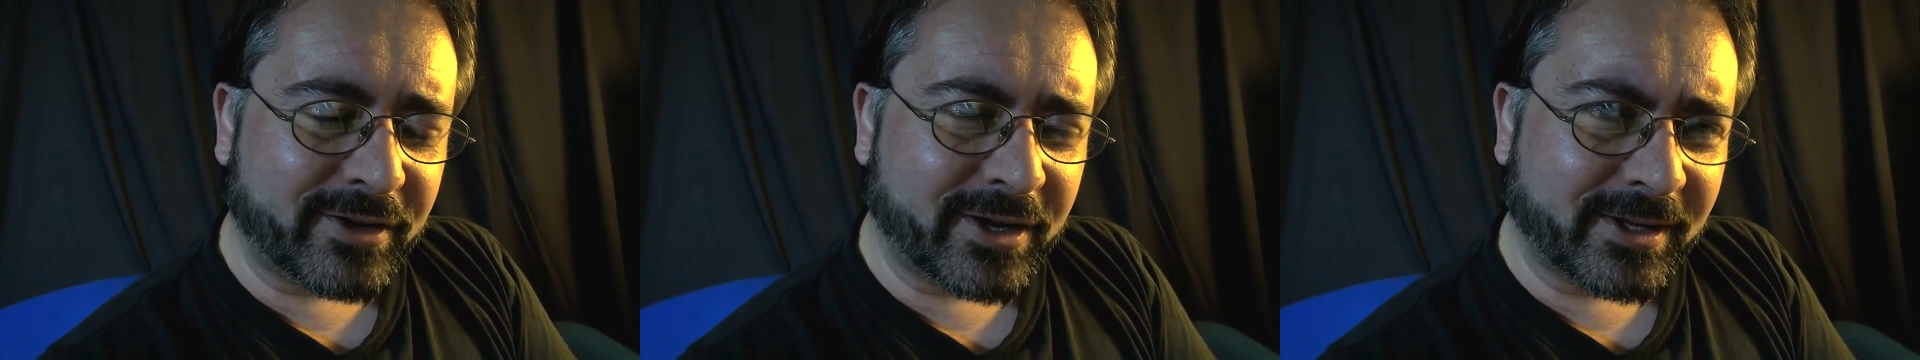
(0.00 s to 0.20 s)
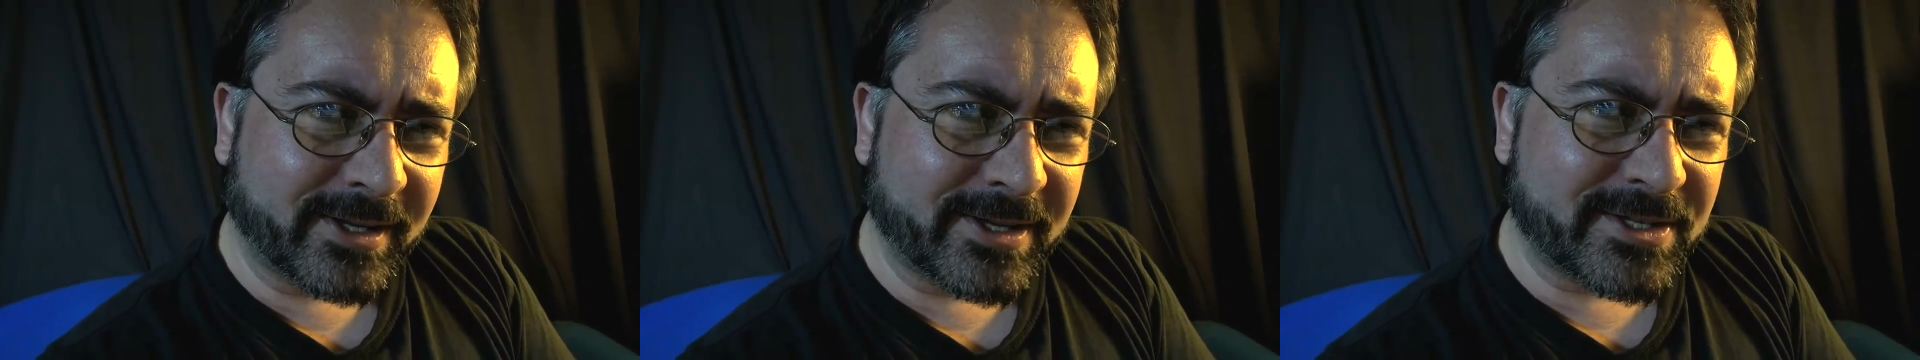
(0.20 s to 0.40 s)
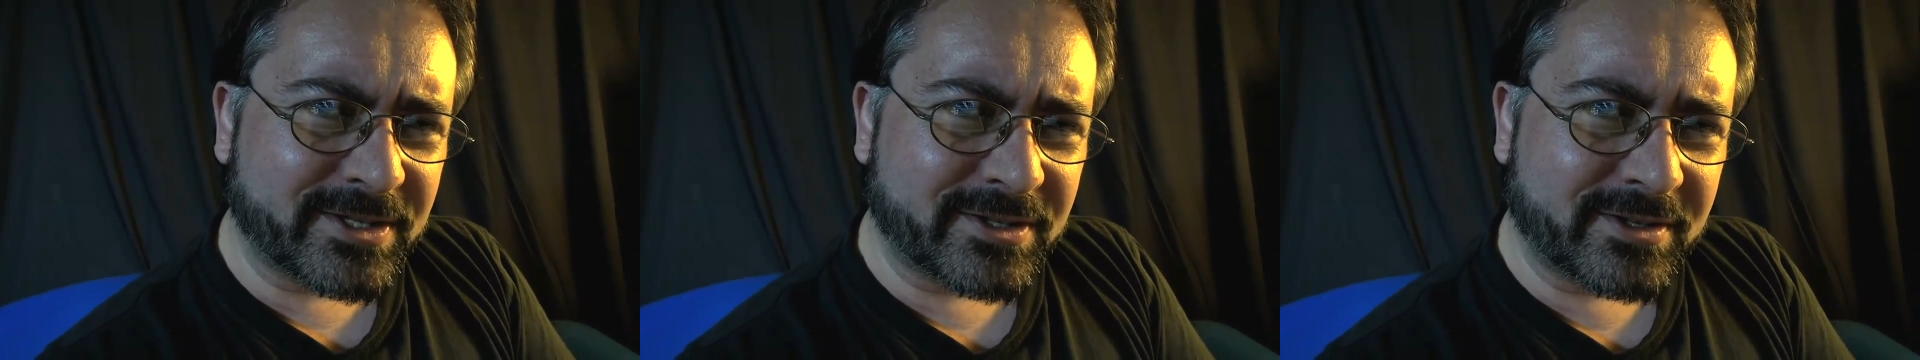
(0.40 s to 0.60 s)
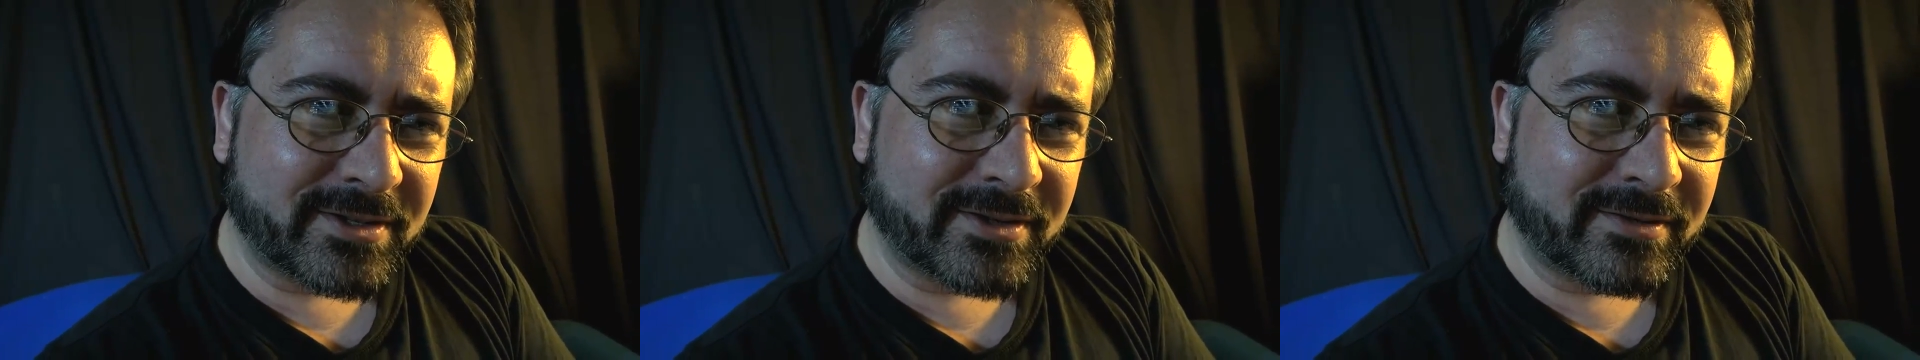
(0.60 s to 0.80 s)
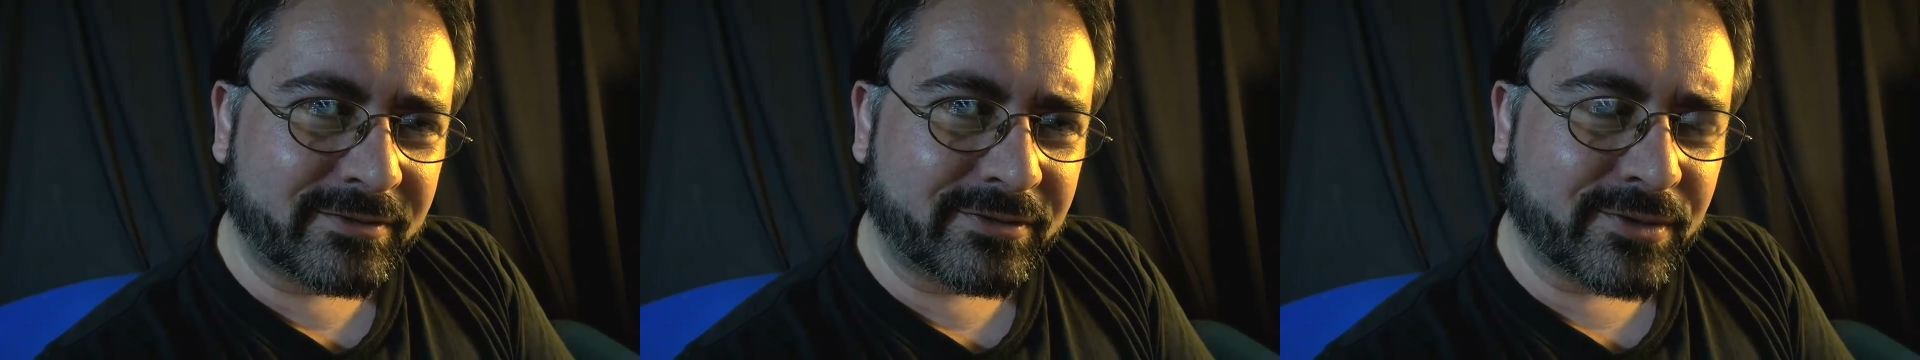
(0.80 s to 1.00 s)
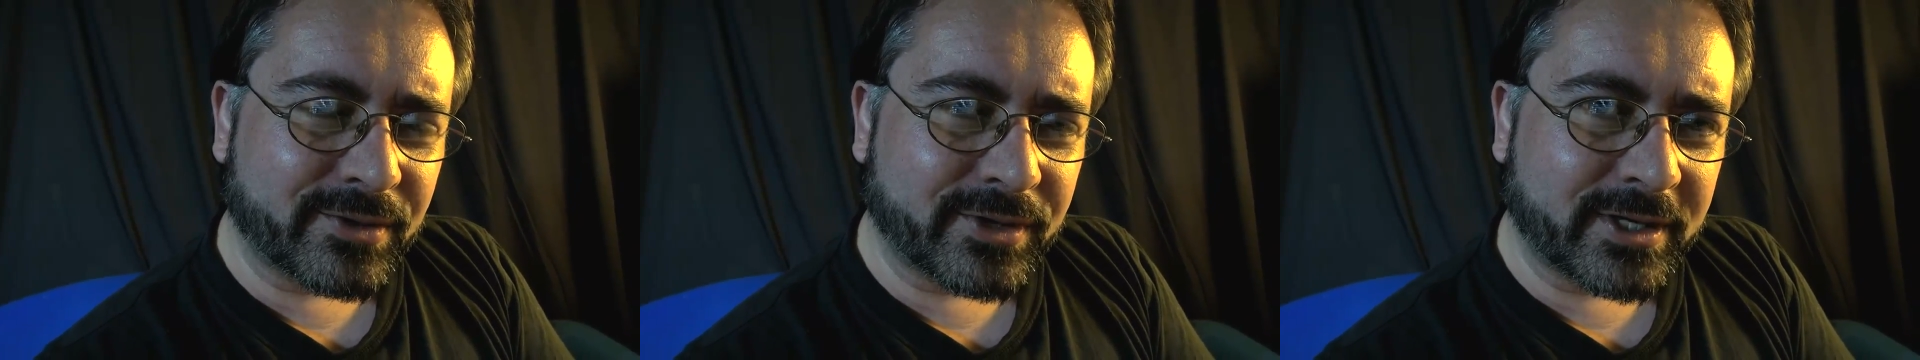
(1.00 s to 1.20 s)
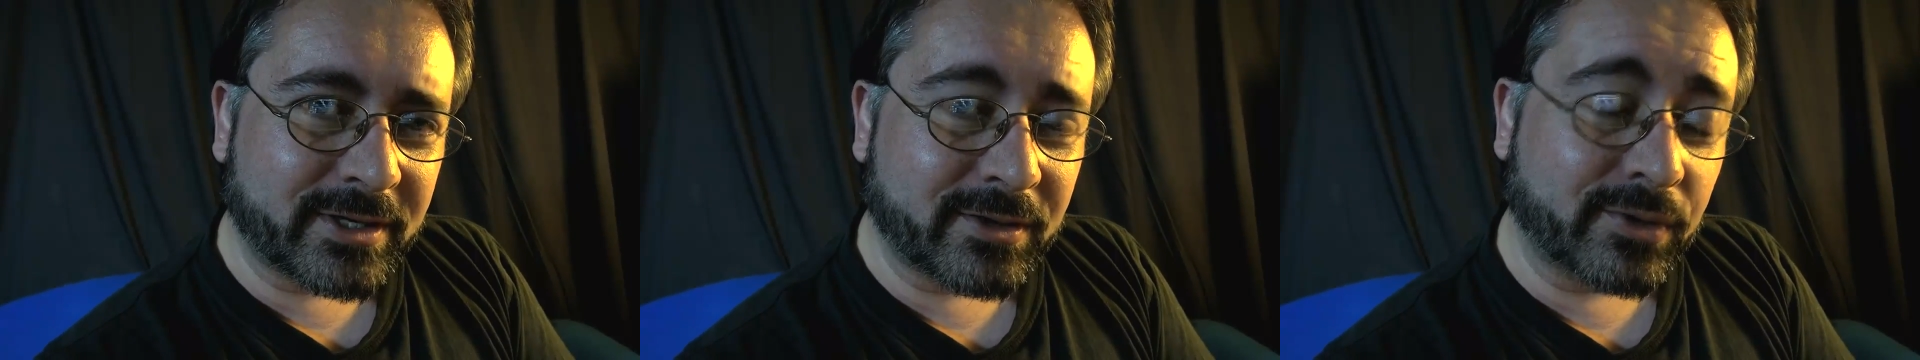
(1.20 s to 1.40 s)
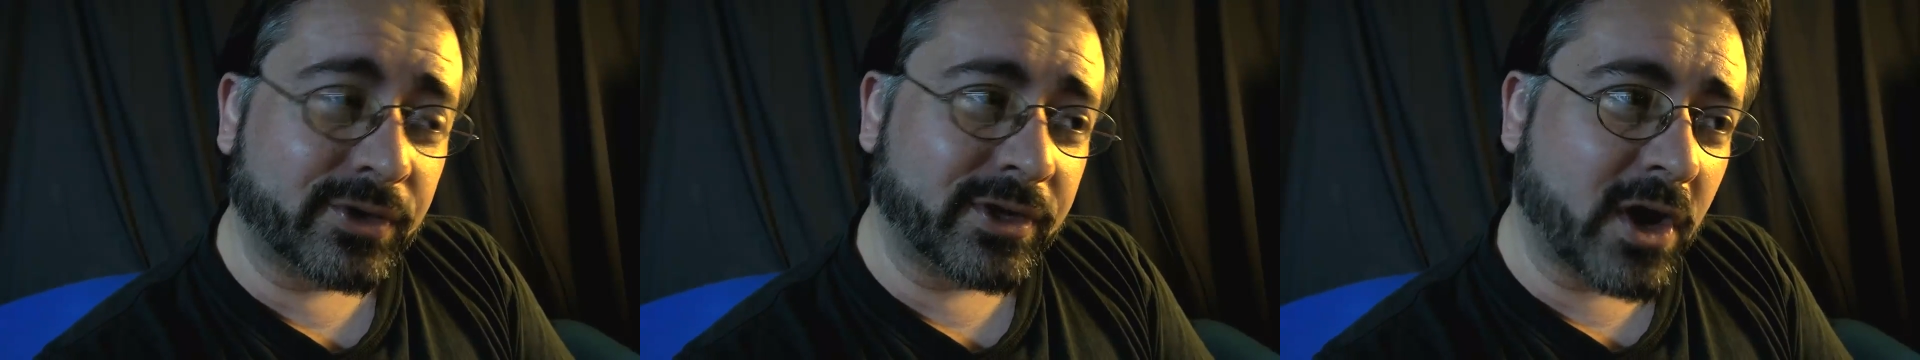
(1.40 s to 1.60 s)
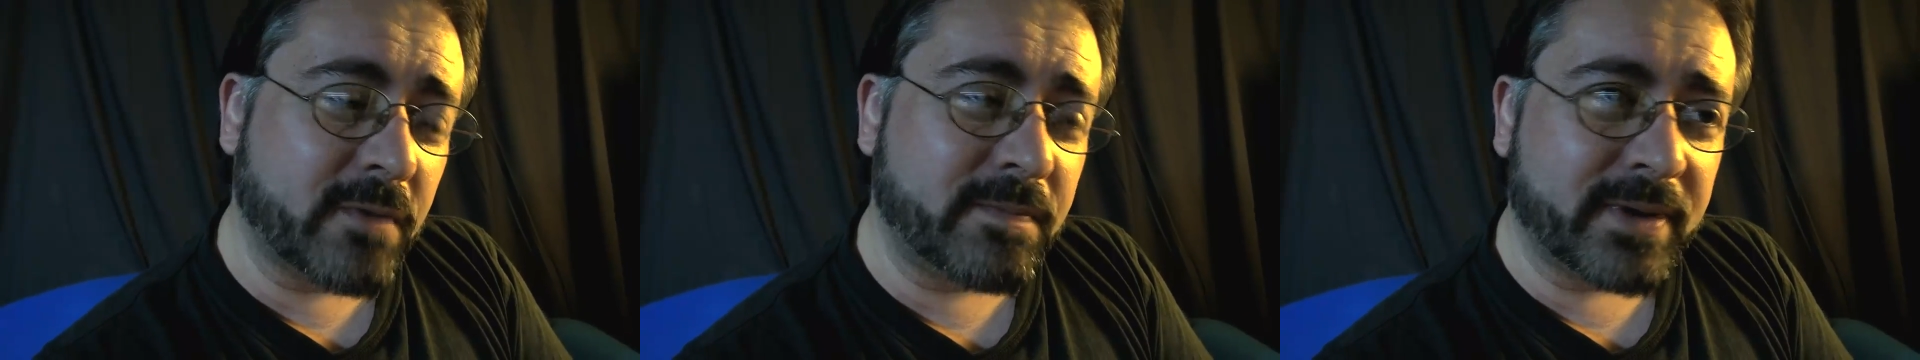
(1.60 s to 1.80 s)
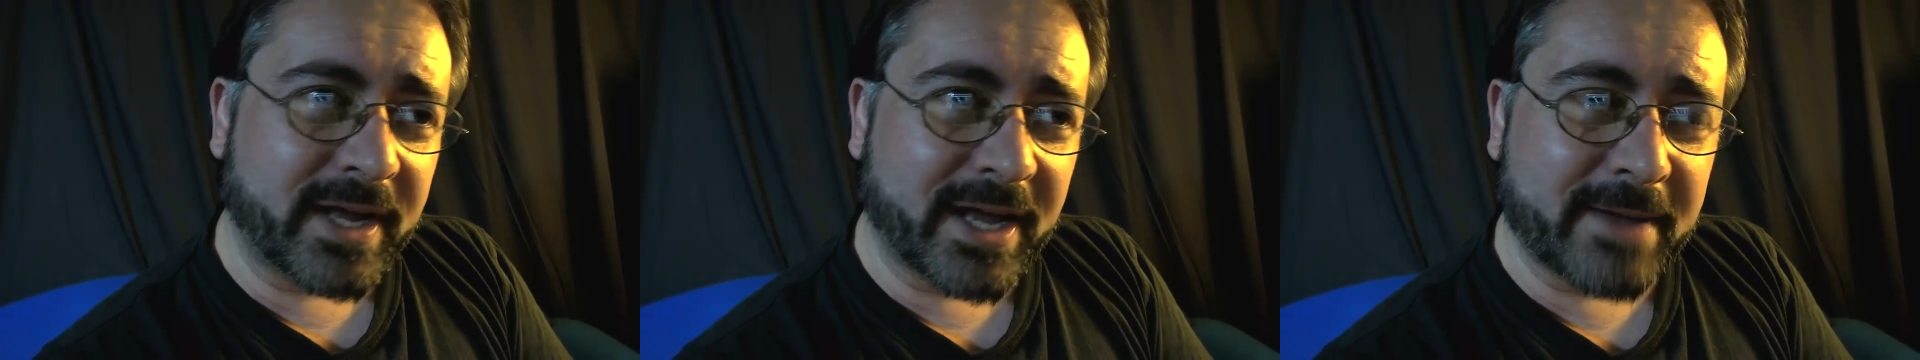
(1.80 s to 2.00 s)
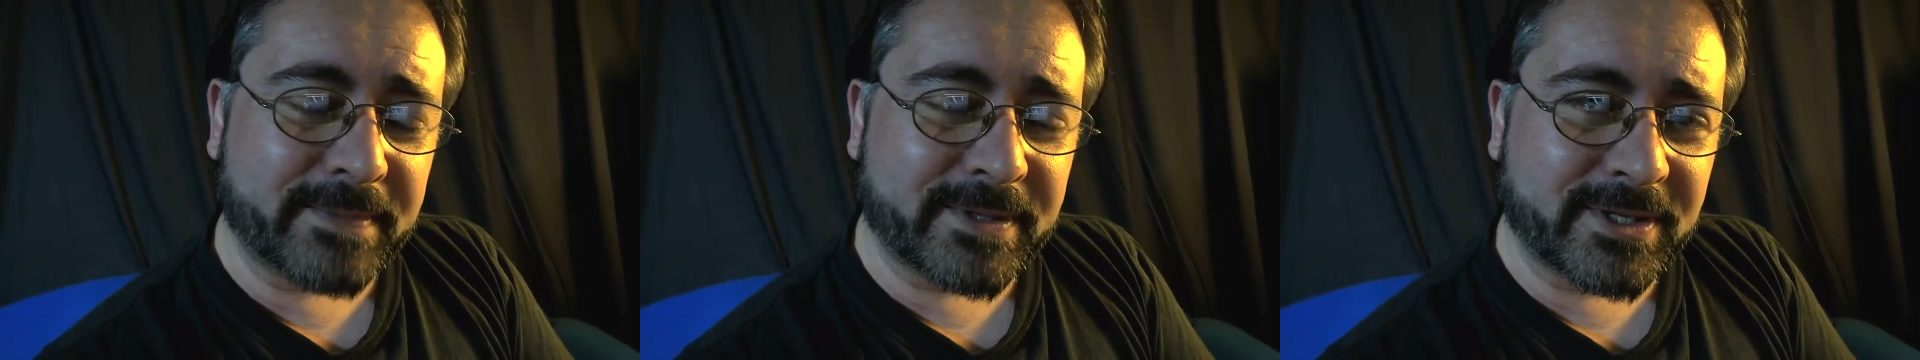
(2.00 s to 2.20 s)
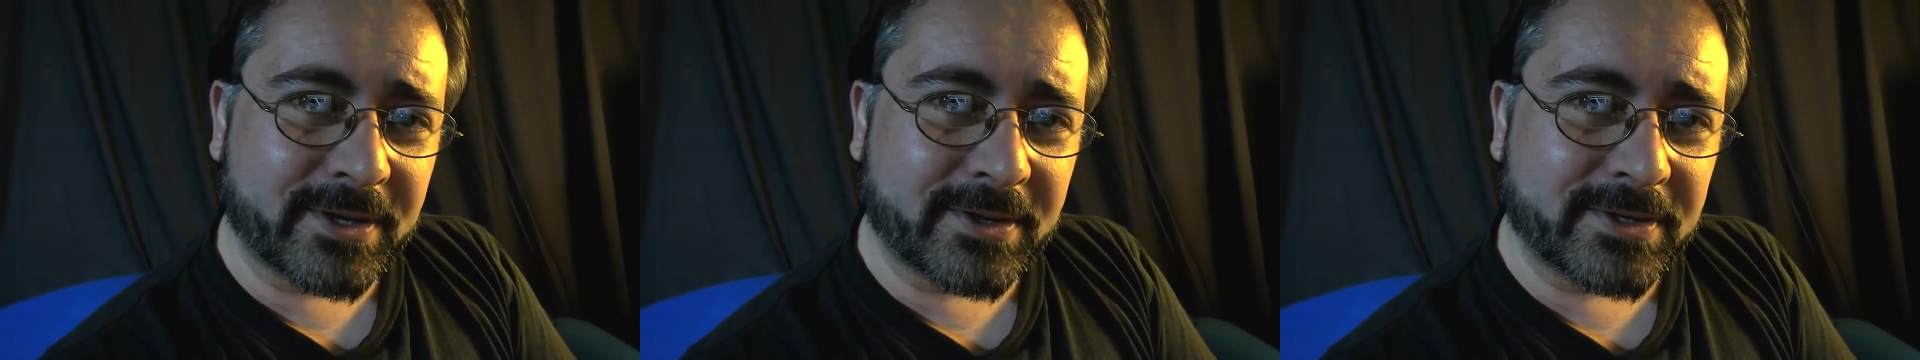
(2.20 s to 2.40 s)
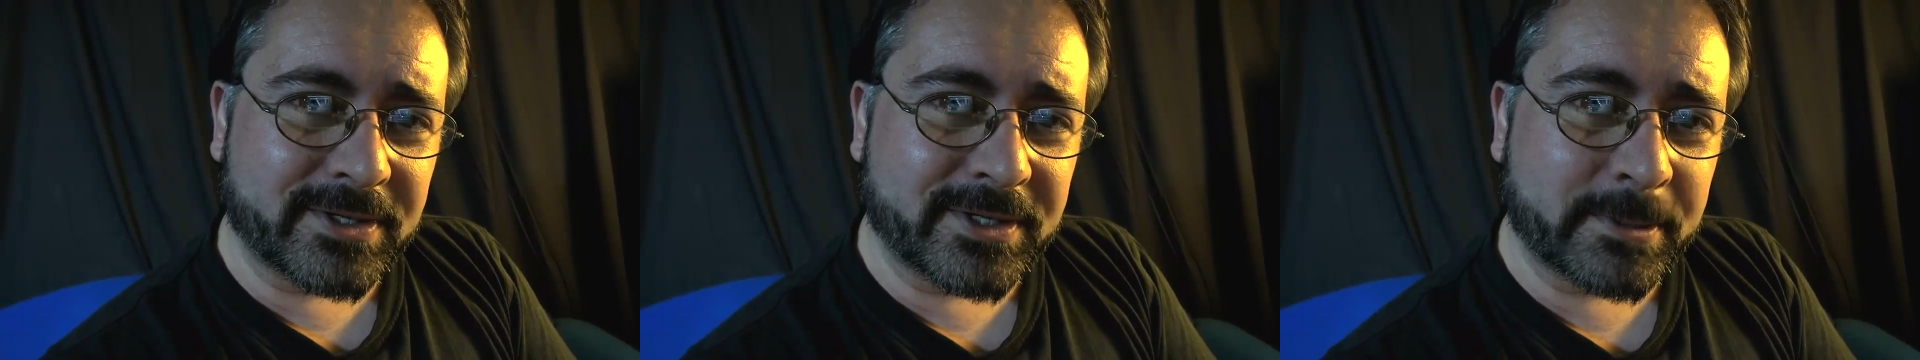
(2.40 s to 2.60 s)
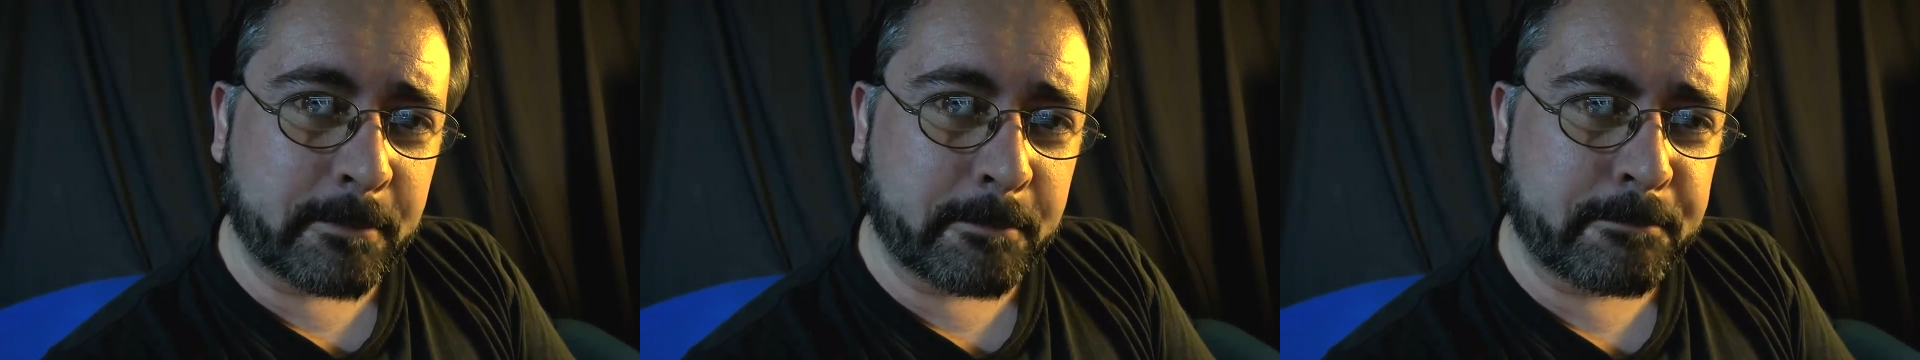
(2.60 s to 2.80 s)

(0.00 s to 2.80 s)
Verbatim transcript: at least for the or the opening episodes